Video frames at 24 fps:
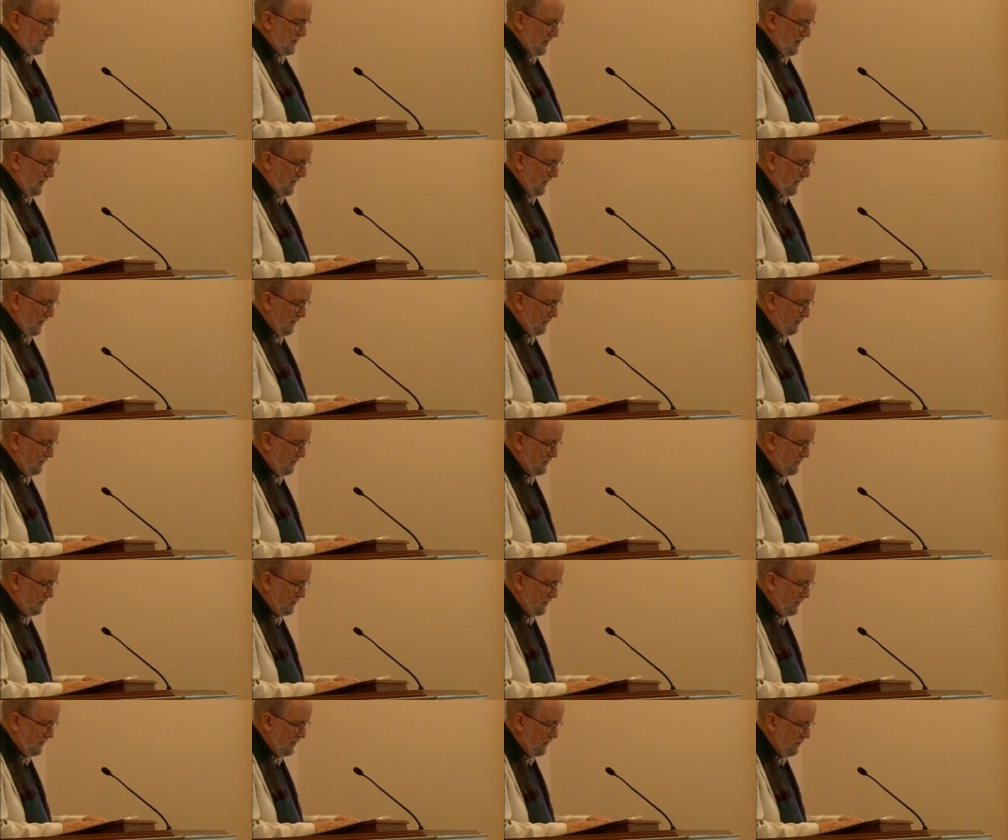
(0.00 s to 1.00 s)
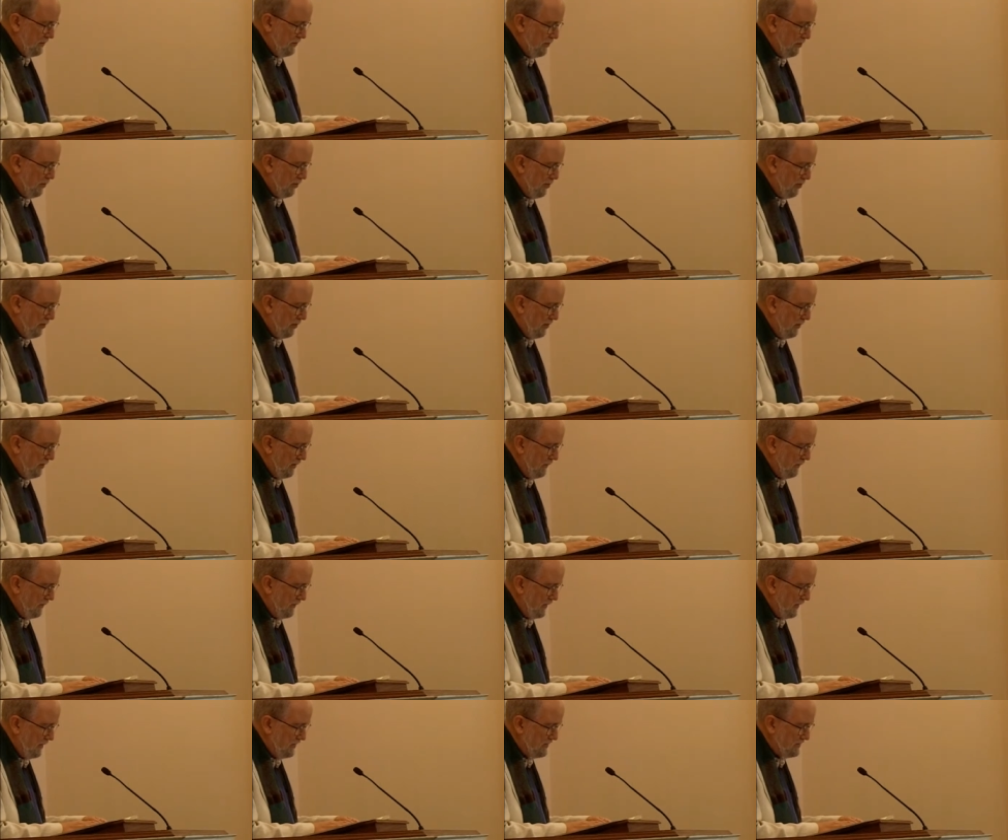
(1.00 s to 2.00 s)
times more
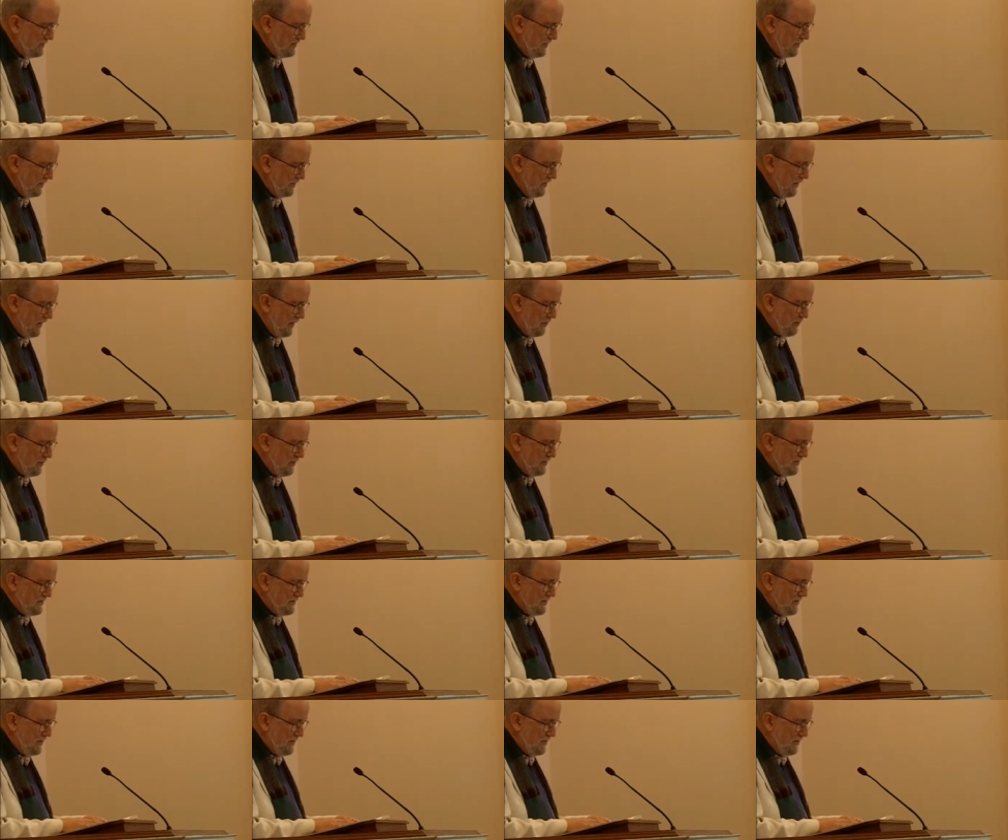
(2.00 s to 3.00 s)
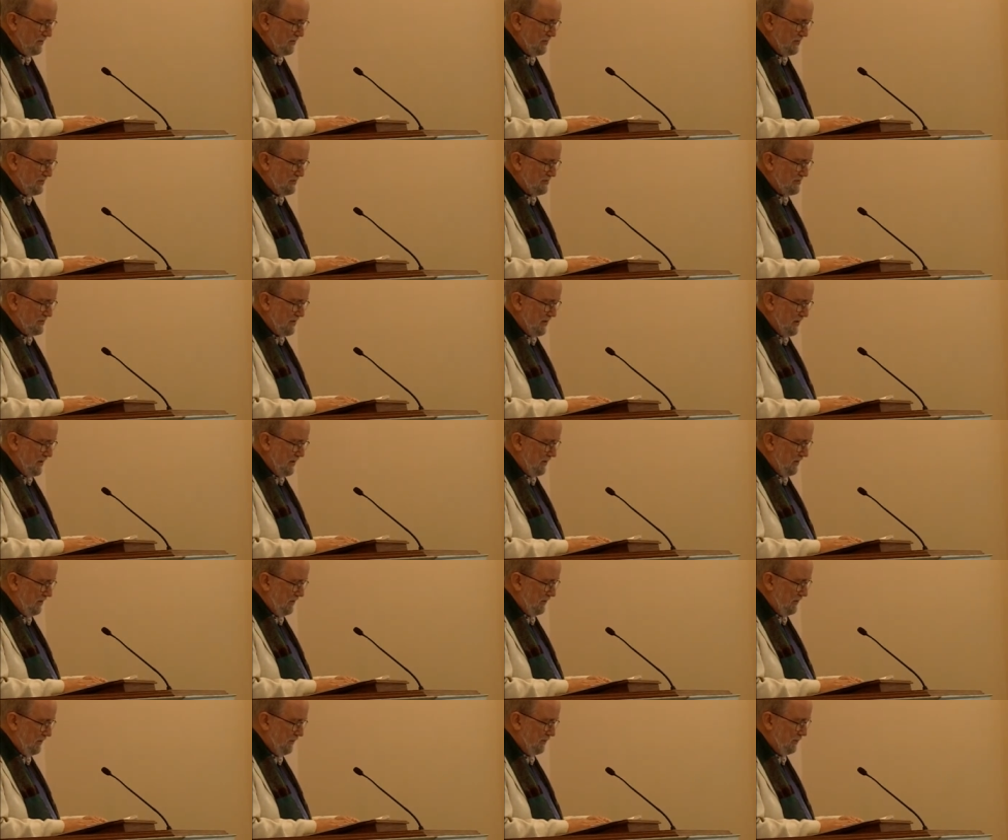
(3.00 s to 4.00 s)
and still not reach the end of its
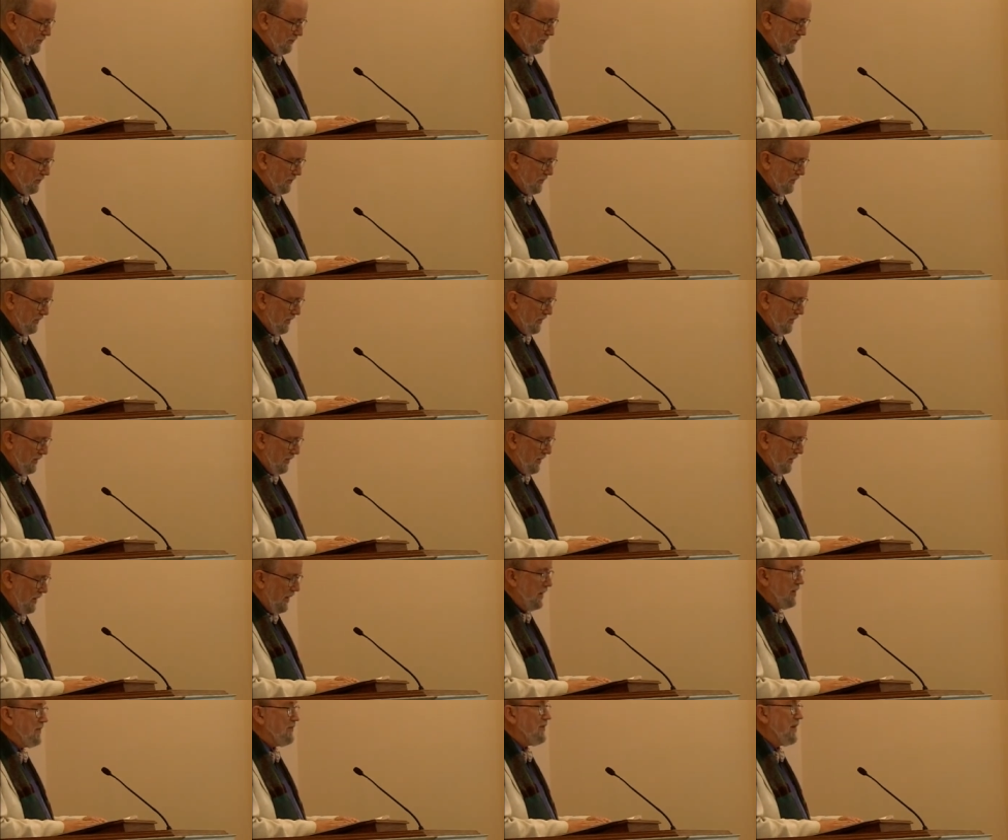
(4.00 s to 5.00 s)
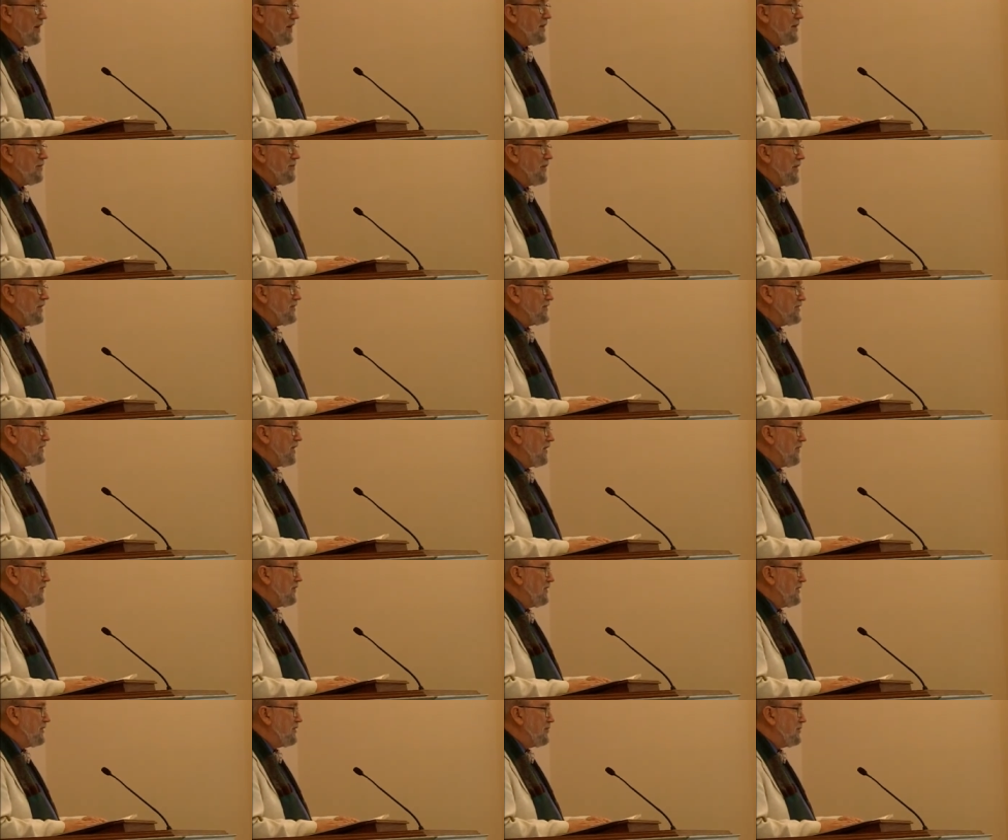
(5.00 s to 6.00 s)
tail. I invited
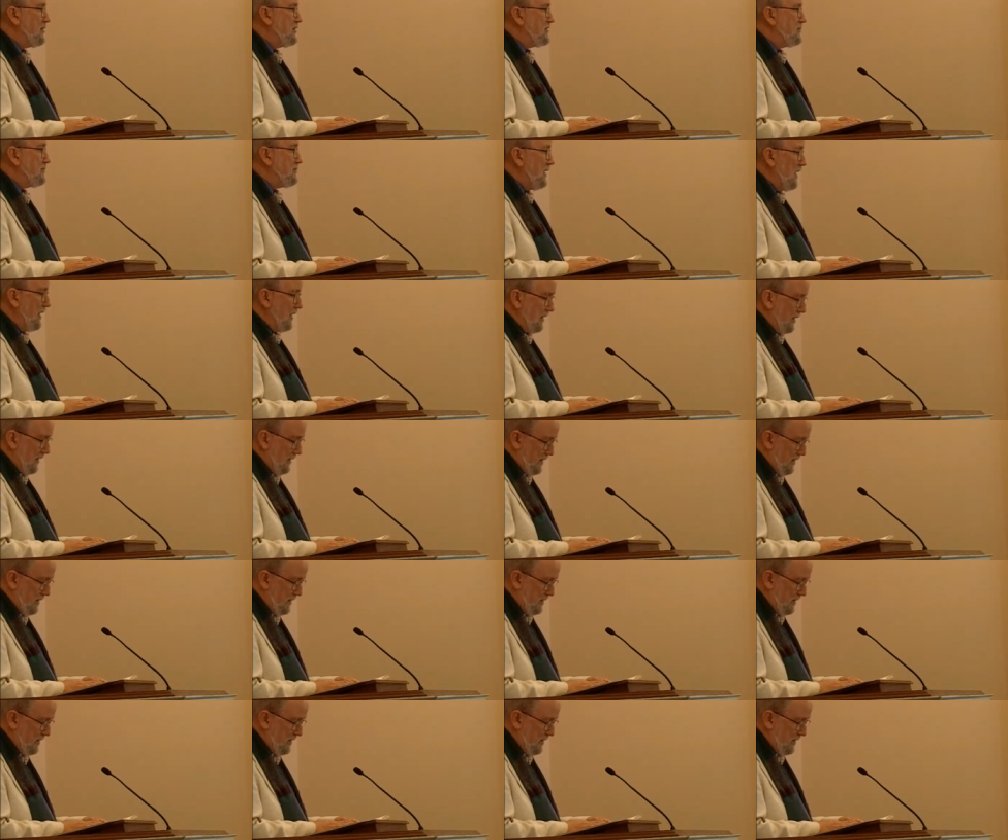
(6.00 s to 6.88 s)
myself into its belly.